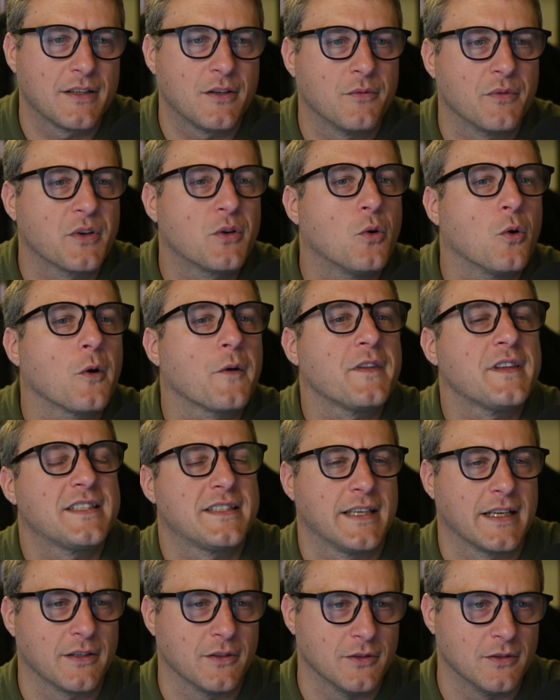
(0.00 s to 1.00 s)
record the
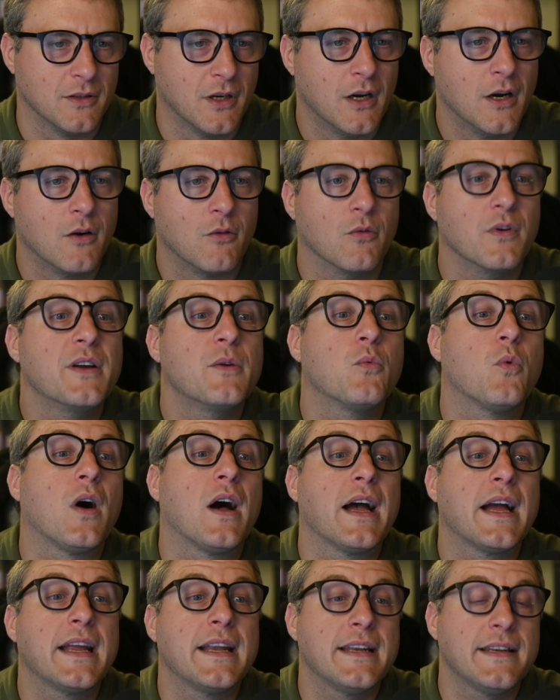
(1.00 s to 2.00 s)
signal,
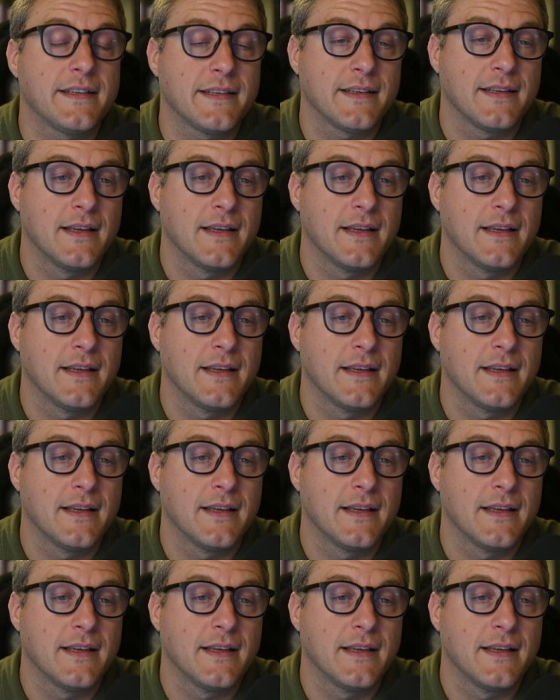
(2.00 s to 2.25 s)
rewind,